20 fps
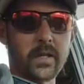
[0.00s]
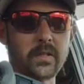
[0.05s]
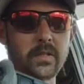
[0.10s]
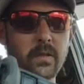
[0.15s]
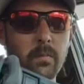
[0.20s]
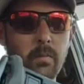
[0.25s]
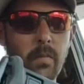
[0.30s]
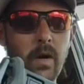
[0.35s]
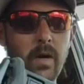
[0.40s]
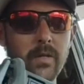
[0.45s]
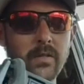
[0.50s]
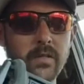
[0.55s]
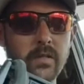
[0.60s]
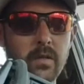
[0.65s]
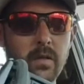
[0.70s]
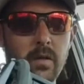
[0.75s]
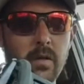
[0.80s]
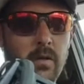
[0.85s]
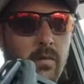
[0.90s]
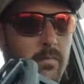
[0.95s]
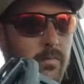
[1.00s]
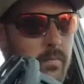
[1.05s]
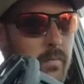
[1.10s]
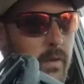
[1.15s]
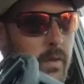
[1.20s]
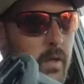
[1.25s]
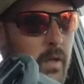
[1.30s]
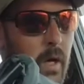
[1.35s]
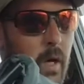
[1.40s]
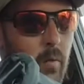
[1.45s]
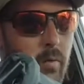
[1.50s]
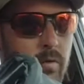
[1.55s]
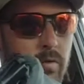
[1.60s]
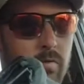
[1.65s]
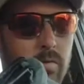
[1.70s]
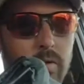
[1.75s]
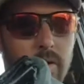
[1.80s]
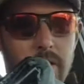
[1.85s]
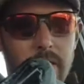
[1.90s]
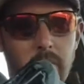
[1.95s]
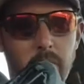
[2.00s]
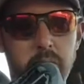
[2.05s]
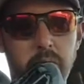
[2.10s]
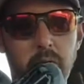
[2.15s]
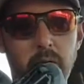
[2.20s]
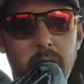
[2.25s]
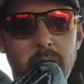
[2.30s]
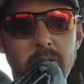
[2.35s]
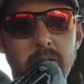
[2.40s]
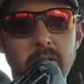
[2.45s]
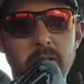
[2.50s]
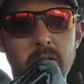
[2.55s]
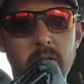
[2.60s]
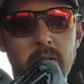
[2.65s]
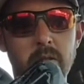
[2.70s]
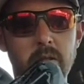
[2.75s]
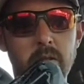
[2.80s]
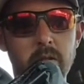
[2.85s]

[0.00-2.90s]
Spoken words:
a monster. I was really impressed